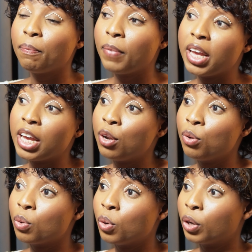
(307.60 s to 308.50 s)
making
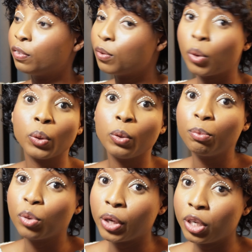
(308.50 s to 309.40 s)
your focal
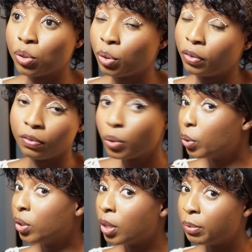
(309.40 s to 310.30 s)
point or your
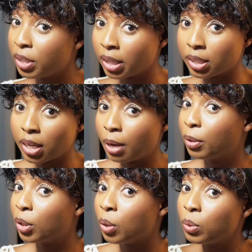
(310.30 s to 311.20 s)
focal object
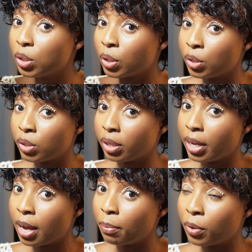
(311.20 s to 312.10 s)
come closer to the
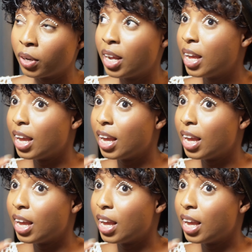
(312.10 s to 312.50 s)
camera